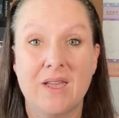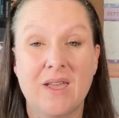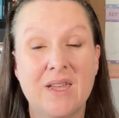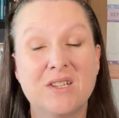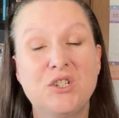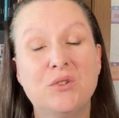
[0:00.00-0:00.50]

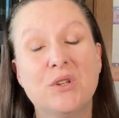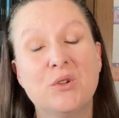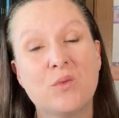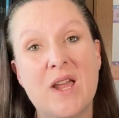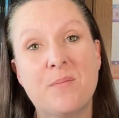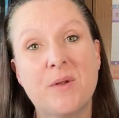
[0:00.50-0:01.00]
And you can
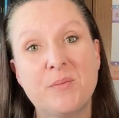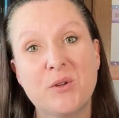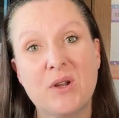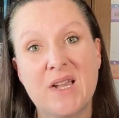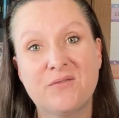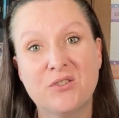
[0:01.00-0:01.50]
wrap up your
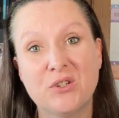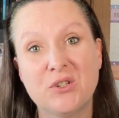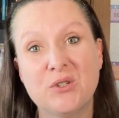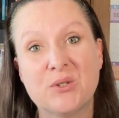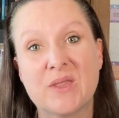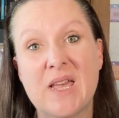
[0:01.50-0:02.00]

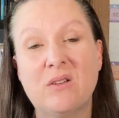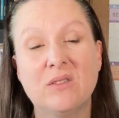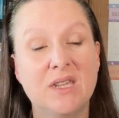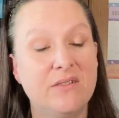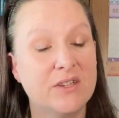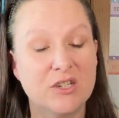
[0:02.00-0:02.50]
afternoons without
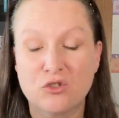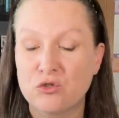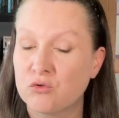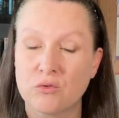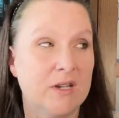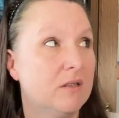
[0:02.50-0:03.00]
leaving a
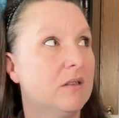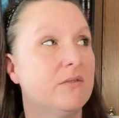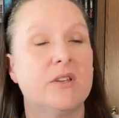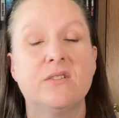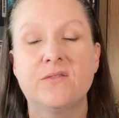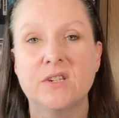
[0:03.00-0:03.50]
trail of
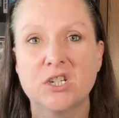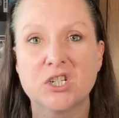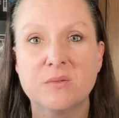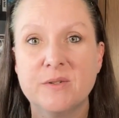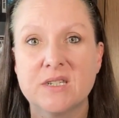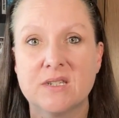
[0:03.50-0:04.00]

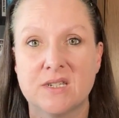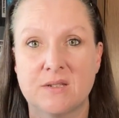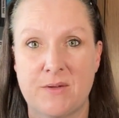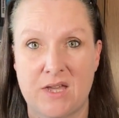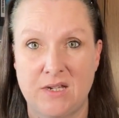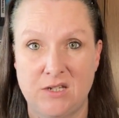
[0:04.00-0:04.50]
unfinished business
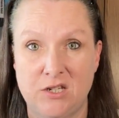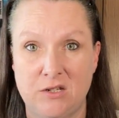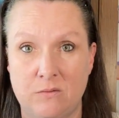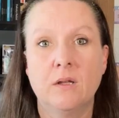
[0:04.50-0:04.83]
behind you.